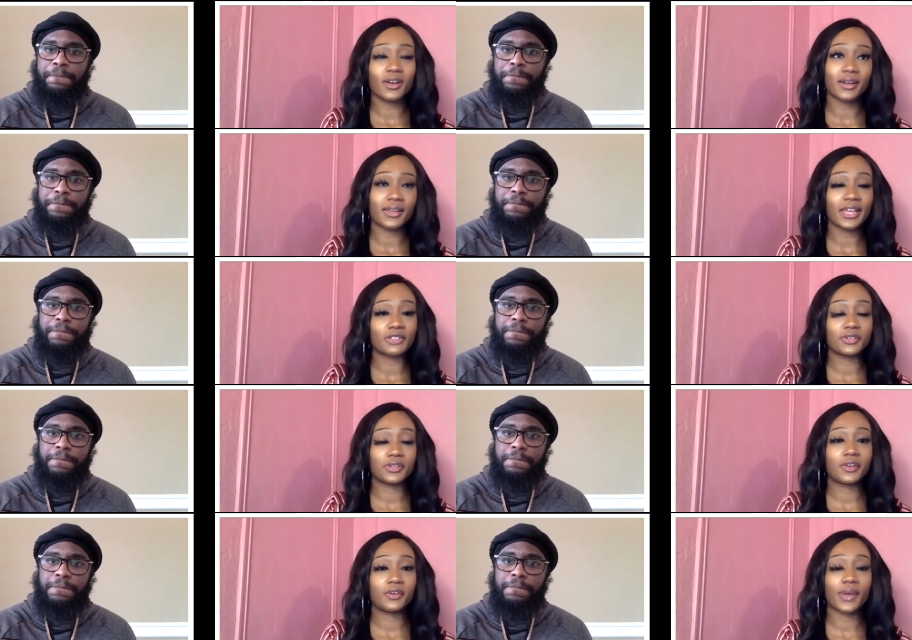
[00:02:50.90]
Speaker 1: kind of answered
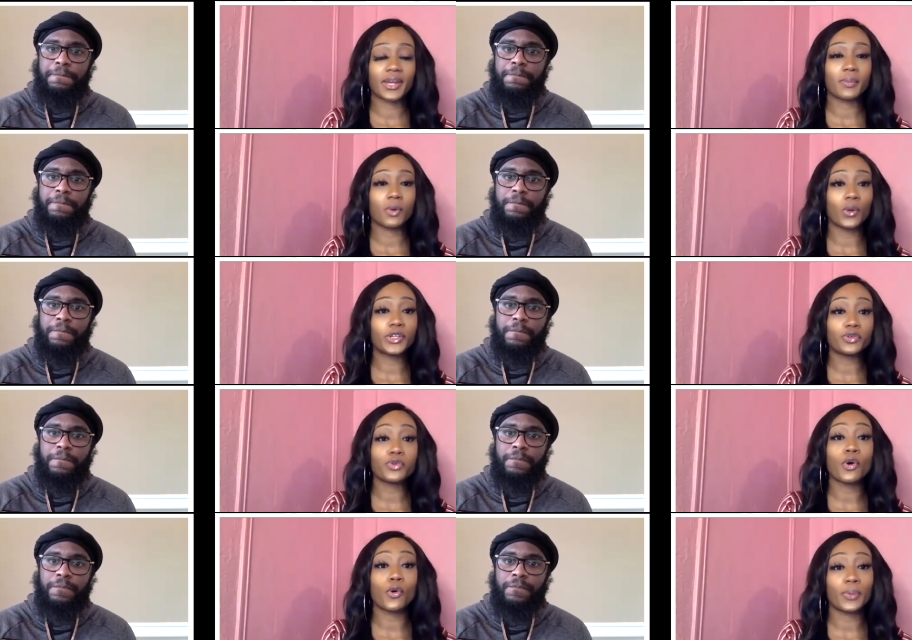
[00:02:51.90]
it already, but what do you
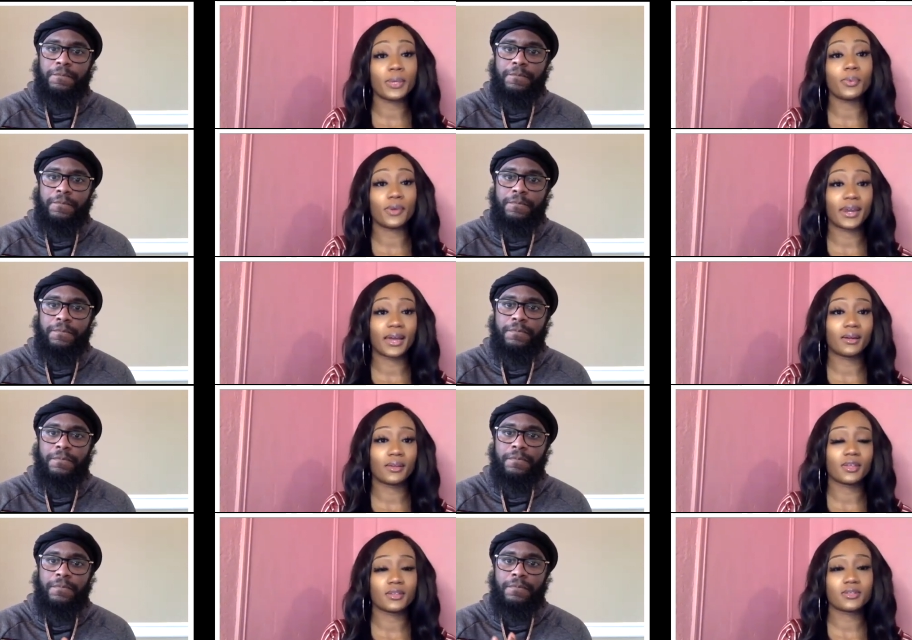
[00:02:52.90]
hope people get out of
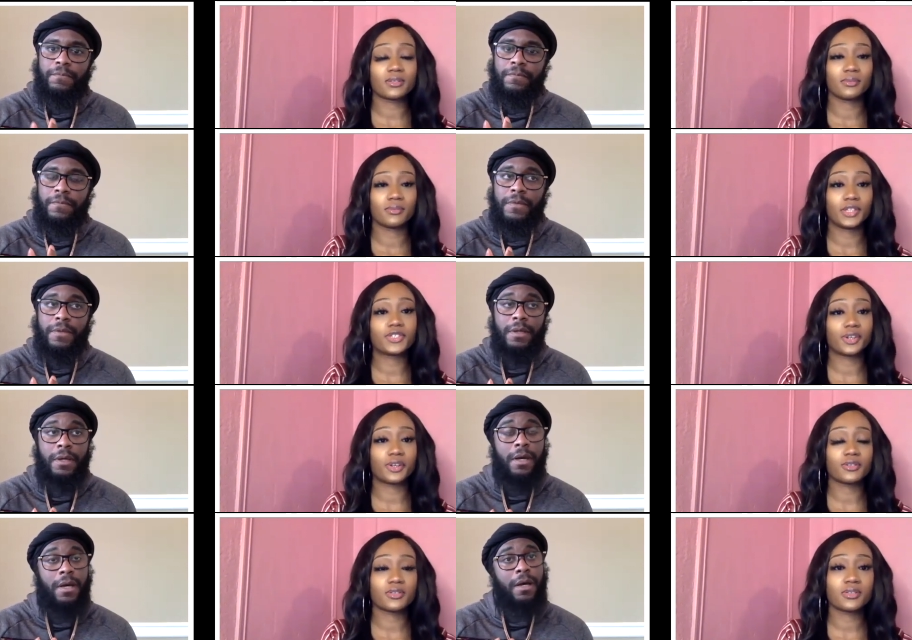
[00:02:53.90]
this,
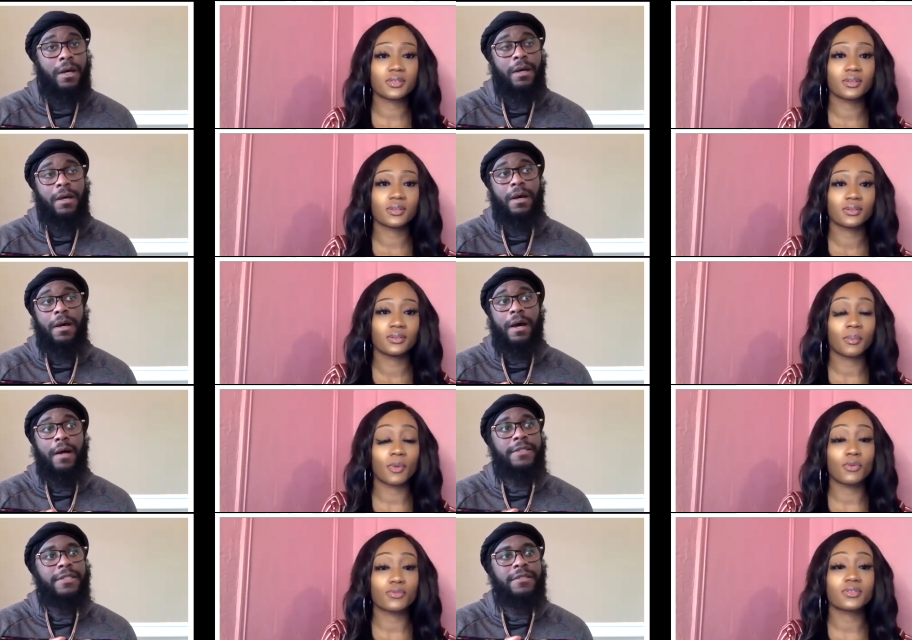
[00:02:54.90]
listeners?
Speaker 2: I uh,
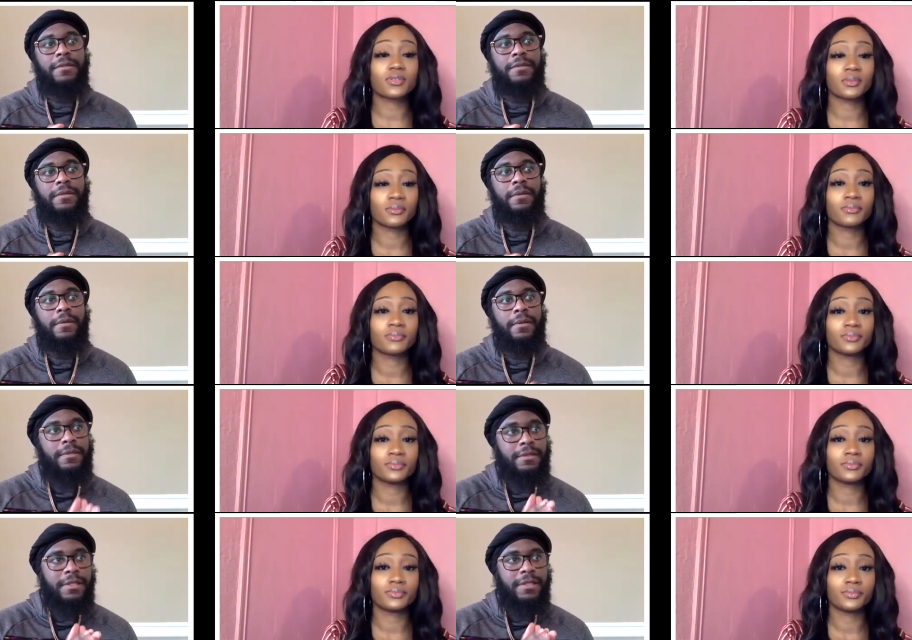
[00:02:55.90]
just,
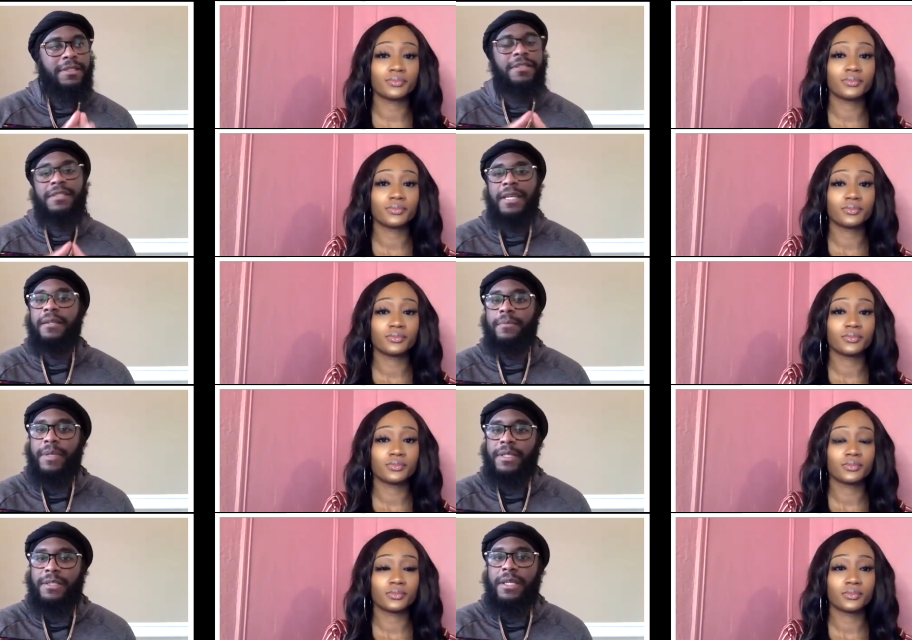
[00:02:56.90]
just to sit and be
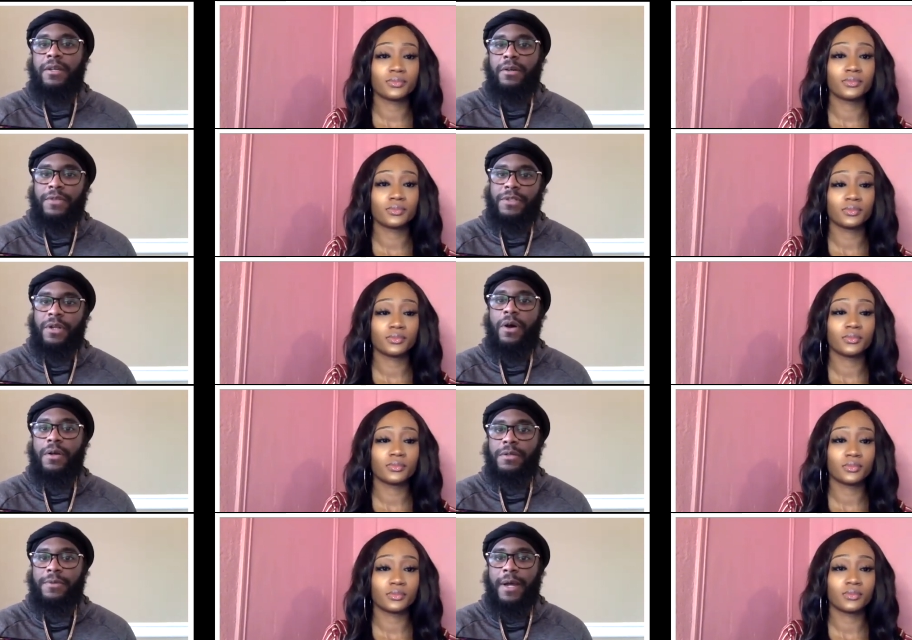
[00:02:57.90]
still for starters,
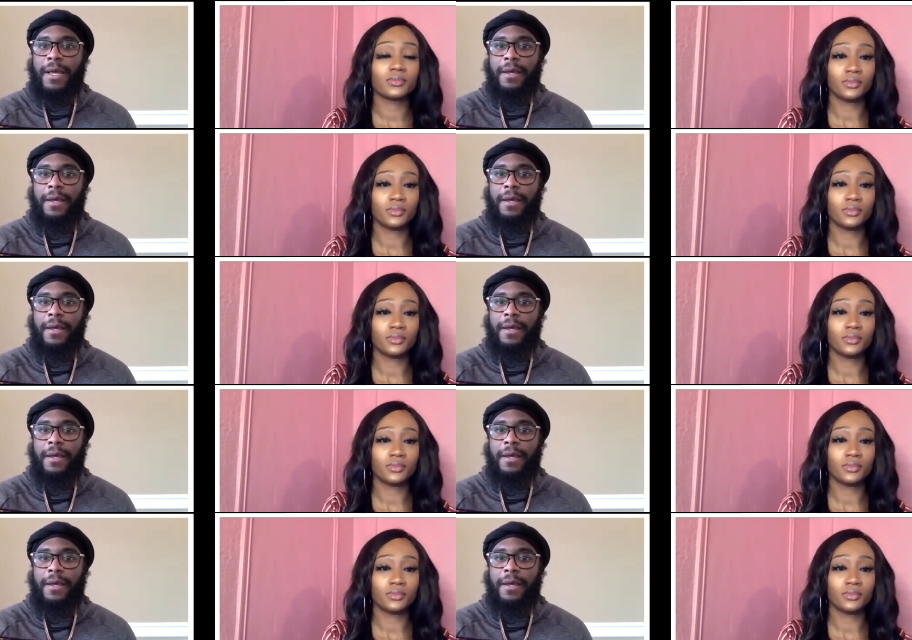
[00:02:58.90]
right?